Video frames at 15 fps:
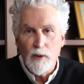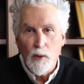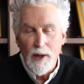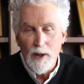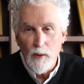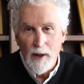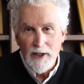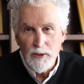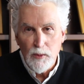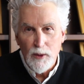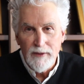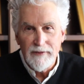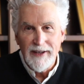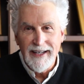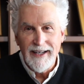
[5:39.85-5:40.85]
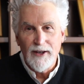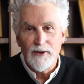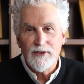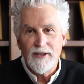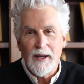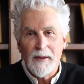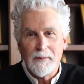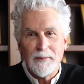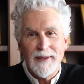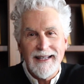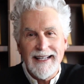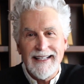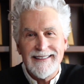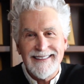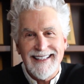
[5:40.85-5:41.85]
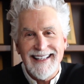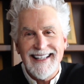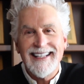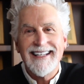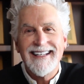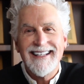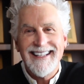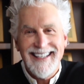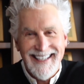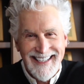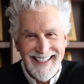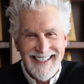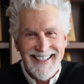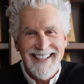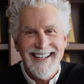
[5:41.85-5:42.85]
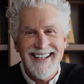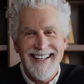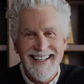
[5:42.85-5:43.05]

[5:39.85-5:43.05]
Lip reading: want to watch more videos, please click here.